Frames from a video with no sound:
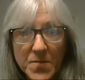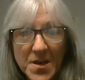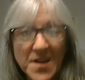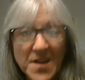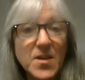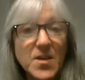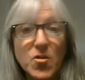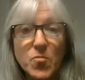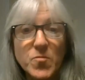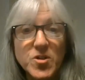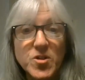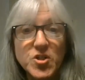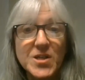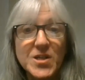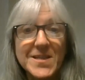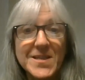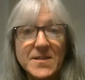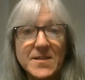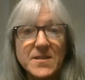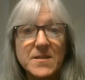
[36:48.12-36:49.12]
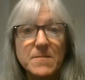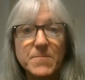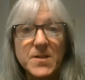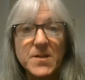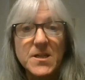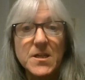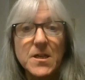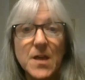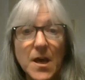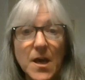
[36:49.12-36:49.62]
any commercial
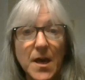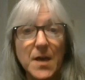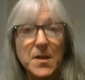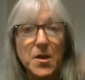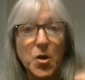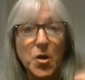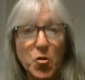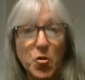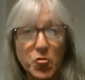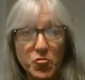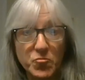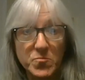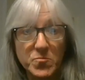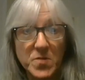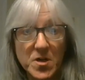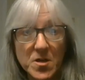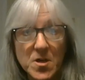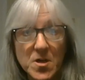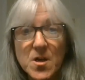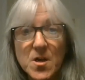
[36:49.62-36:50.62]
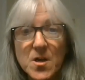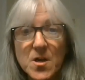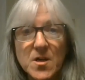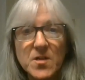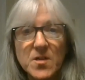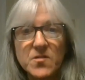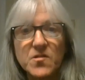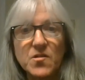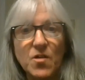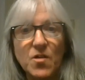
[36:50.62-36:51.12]
activity at home.
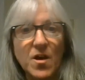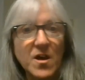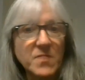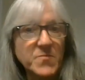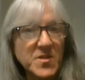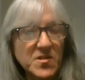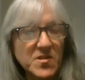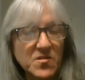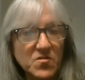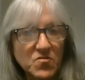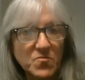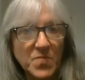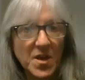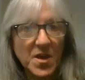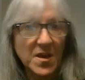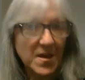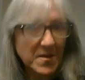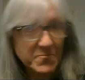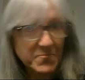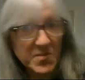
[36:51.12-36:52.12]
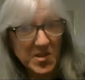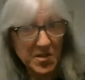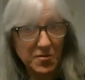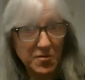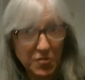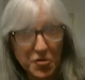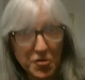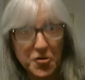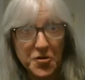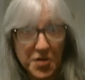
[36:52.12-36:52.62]
So I'm assuming, I'm still
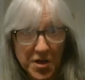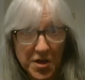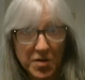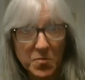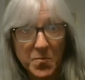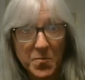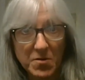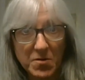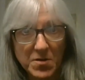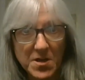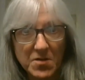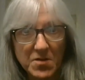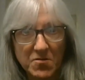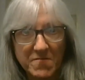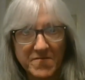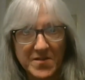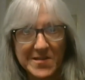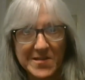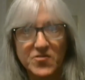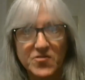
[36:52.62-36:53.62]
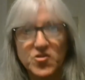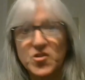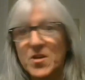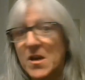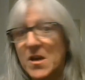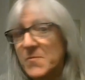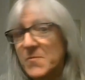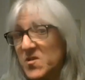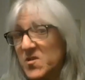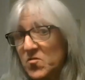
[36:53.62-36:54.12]
learning about Ecovillage,
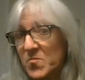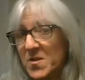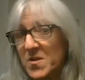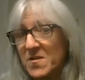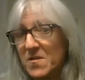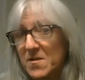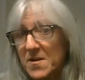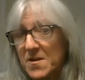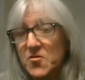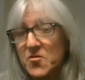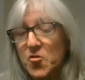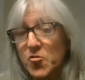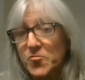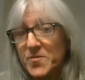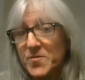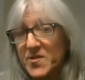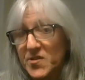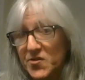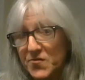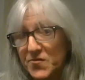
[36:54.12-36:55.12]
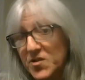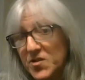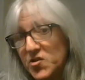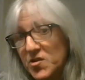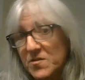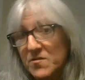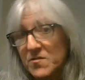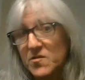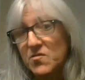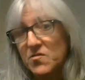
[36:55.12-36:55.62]
I'm assuming there are no
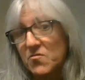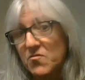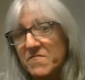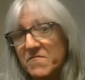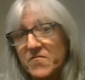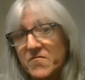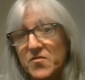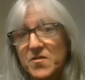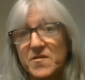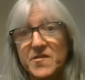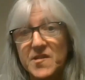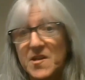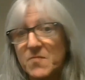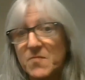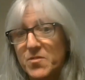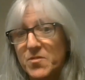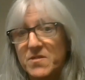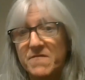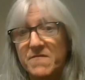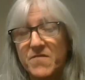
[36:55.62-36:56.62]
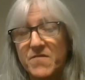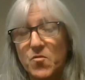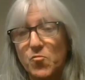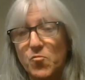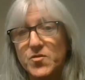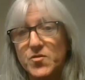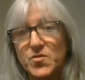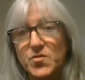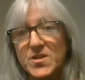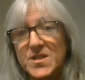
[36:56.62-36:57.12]
restrictions. So for example, if you were
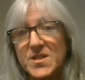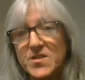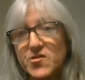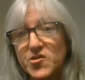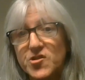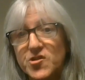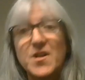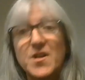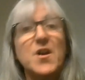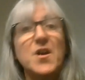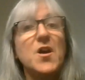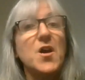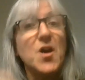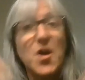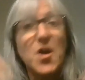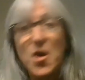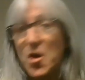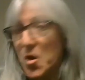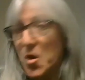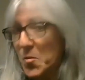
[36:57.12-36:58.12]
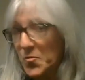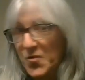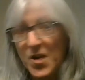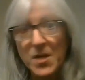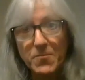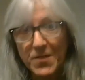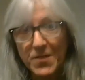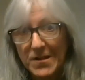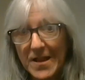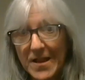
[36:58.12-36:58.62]
to teach a
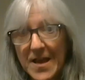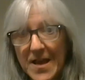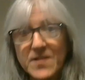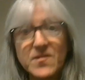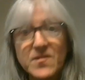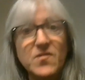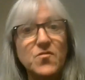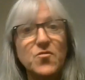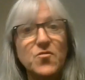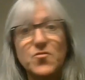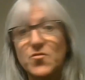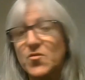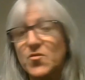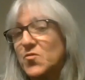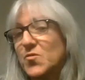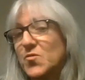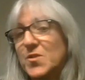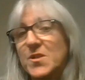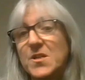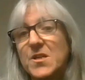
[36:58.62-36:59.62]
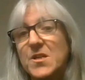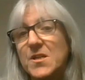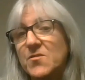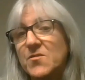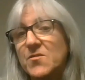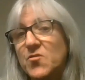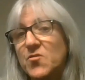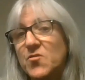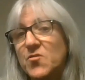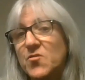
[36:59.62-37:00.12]
private class, you could do it in
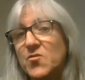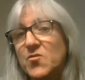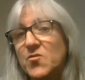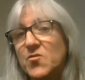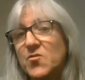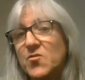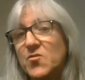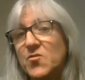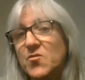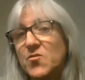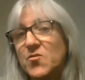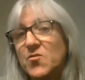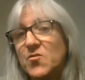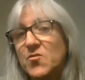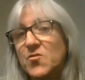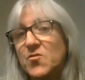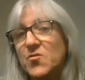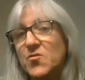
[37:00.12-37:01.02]
your